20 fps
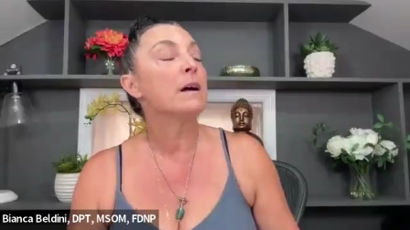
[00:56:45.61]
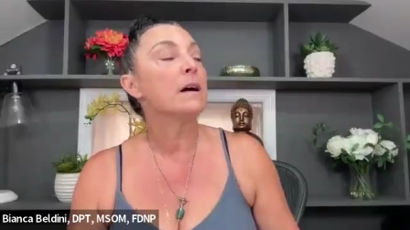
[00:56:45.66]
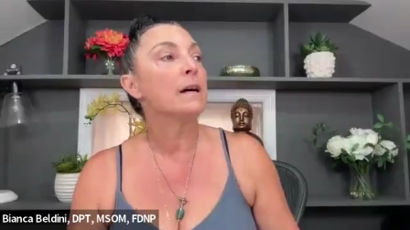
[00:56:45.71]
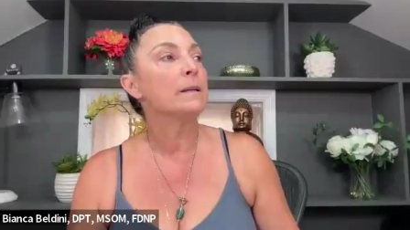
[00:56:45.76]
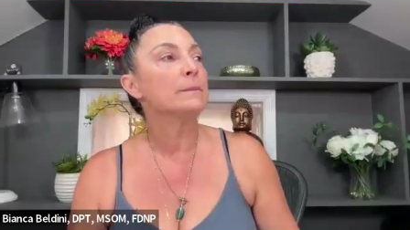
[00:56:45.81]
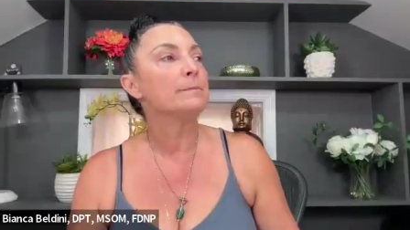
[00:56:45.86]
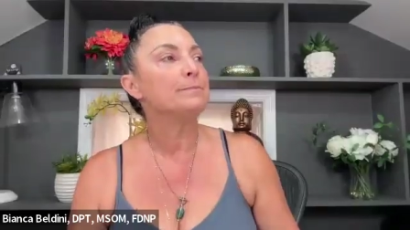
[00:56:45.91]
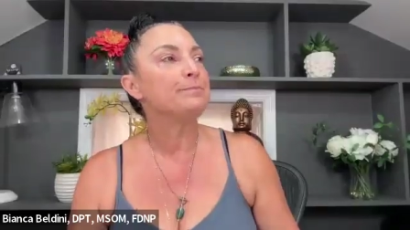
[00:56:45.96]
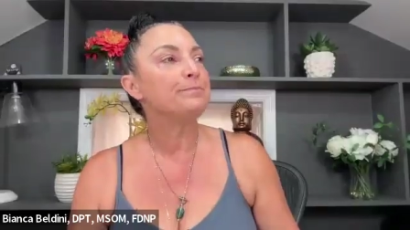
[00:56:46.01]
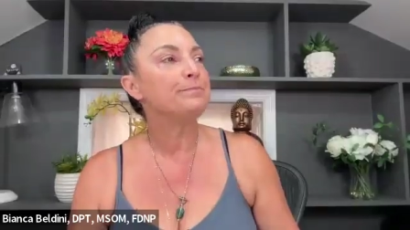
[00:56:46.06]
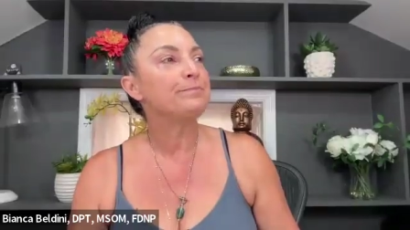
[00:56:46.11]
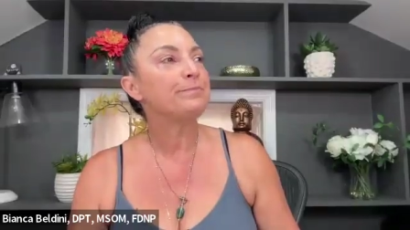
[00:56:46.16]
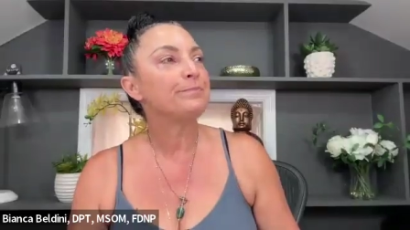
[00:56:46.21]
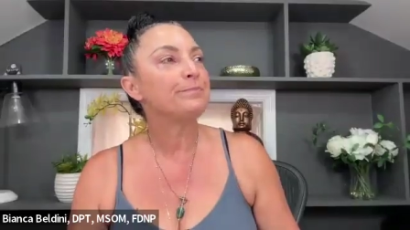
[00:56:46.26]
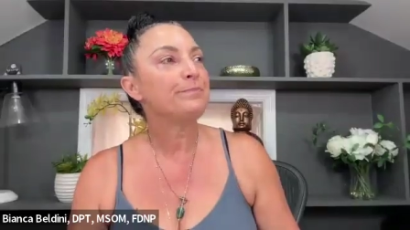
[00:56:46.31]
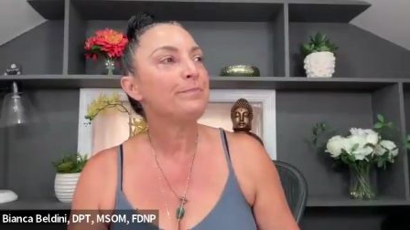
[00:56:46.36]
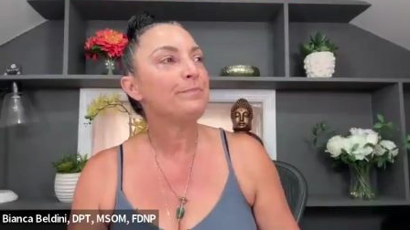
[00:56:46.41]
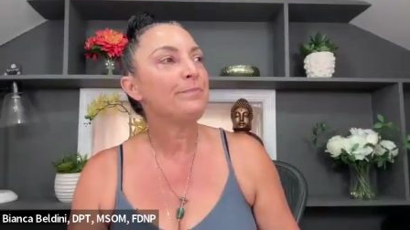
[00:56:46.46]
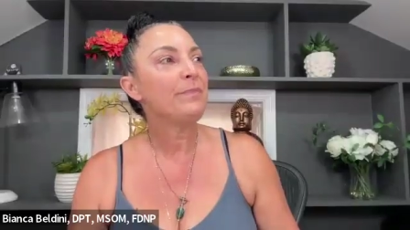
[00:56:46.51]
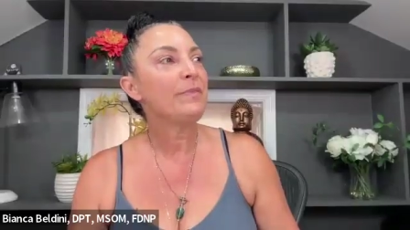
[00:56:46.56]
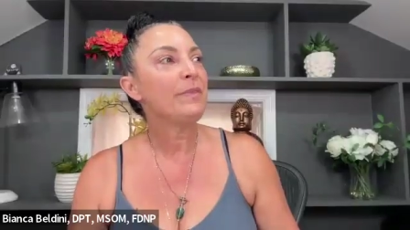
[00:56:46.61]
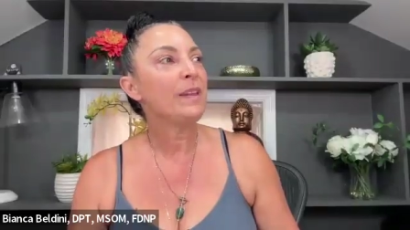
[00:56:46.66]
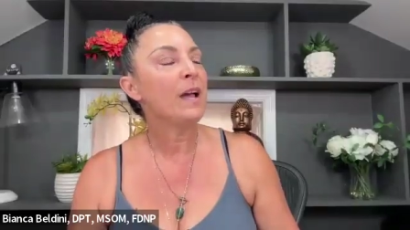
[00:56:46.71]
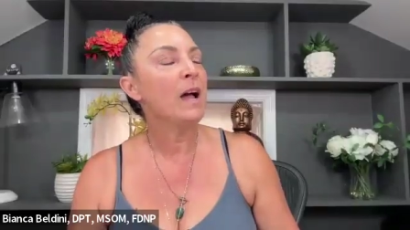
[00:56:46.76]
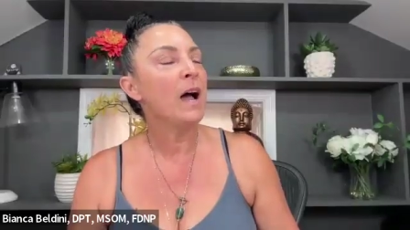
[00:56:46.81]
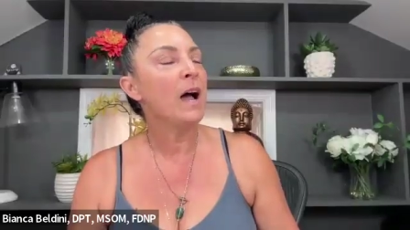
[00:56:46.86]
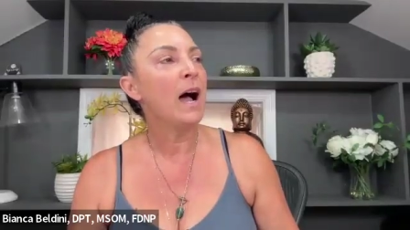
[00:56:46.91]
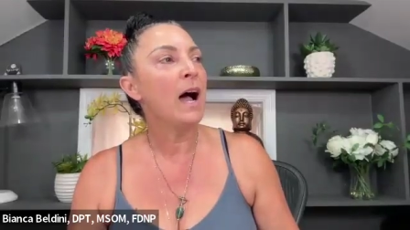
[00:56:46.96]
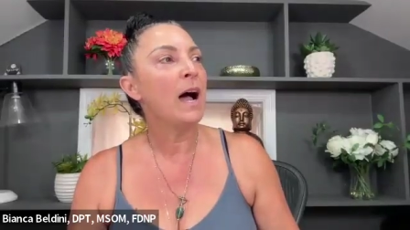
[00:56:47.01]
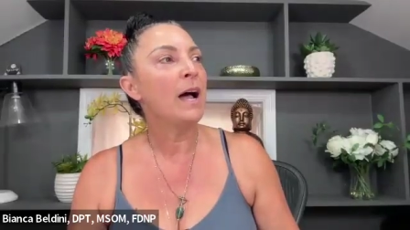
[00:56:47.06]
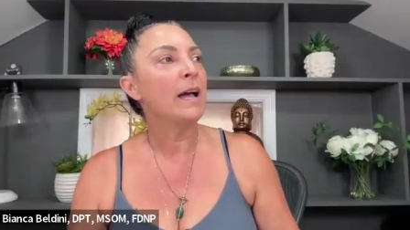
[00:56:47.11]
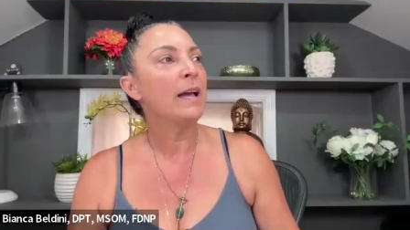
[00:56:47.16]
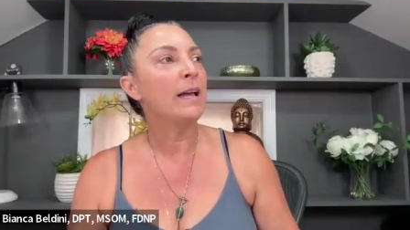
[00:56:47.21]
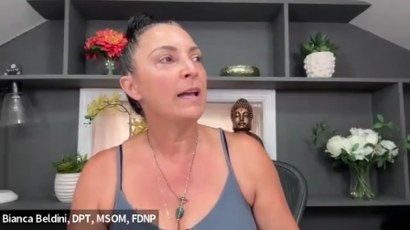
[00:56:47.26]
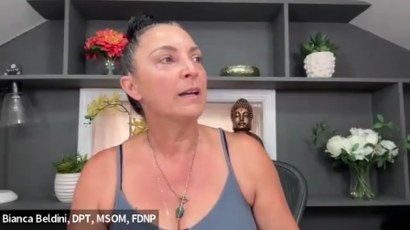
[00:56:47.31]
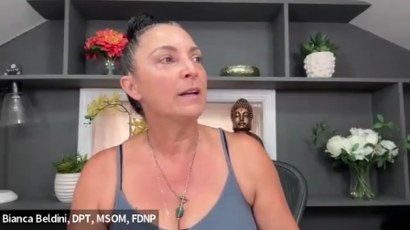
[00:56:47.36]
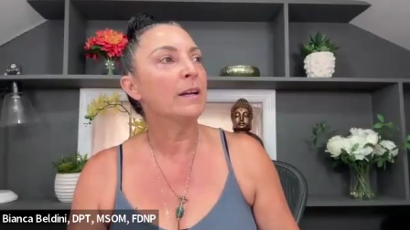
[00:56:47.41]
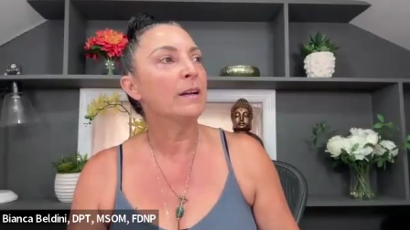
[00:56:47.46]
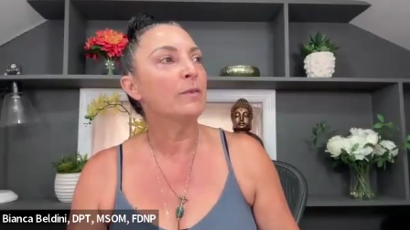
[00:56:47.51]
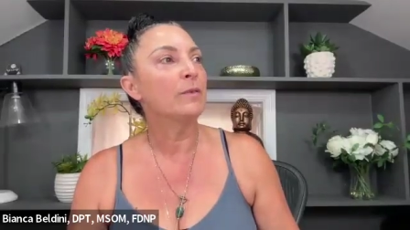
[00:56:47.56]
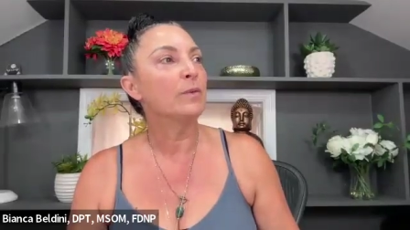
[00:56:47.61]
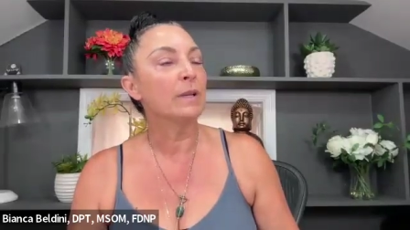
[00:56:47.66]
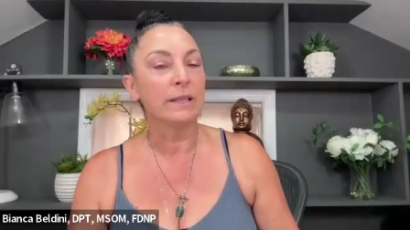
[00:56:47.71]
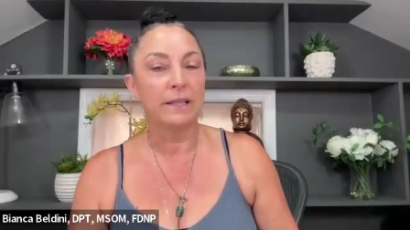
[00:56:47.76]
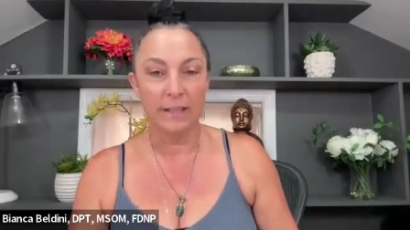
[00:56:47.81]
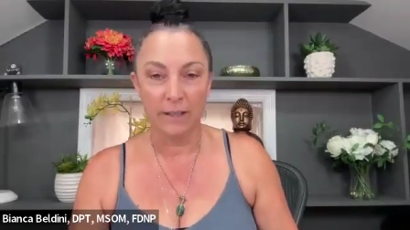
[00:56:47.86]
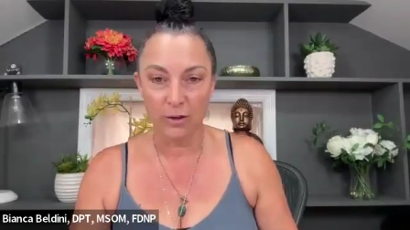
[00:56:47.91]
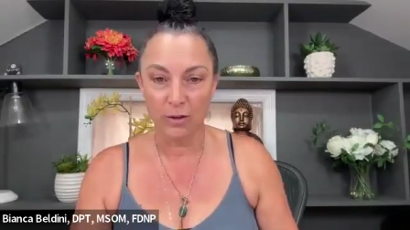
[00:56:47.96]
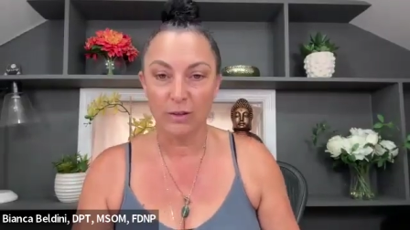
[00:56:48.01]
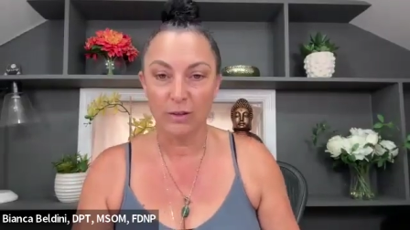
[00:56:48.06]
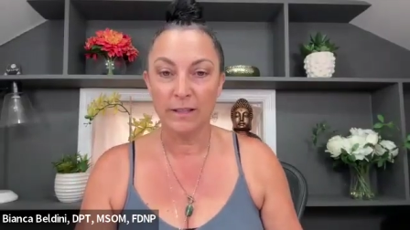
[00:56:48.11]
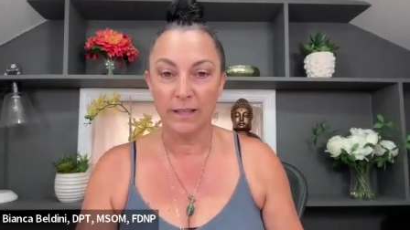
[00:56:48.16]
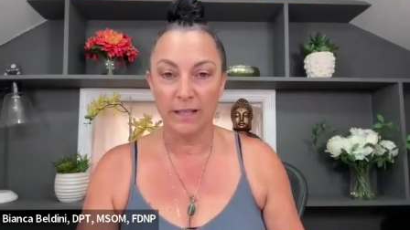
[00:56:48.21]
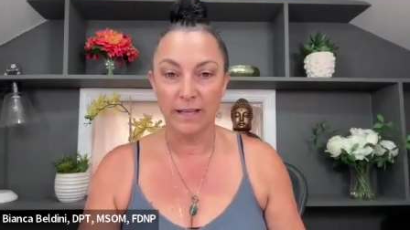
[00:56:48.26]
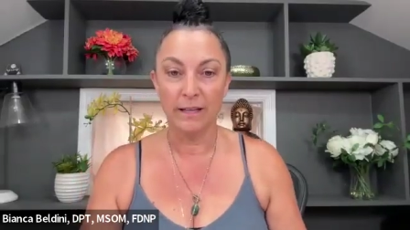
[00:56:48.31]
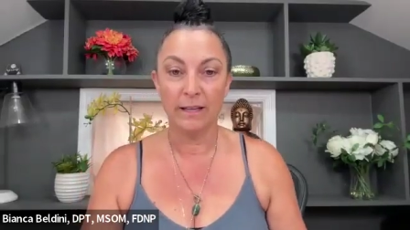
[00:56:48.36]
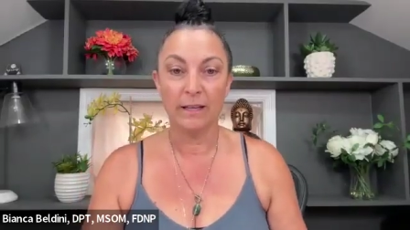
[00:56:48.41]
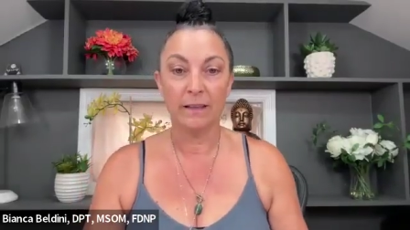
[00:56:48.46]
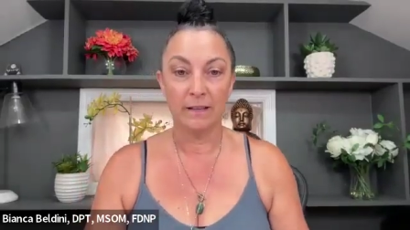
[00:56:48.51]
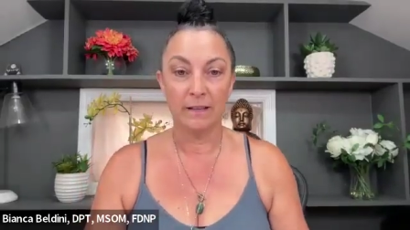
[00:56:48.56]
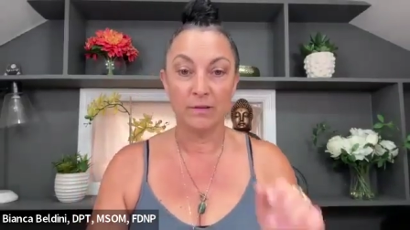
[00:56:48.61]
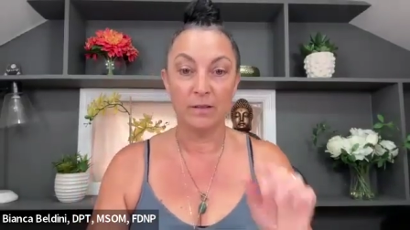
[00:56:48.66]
Um, I will literally,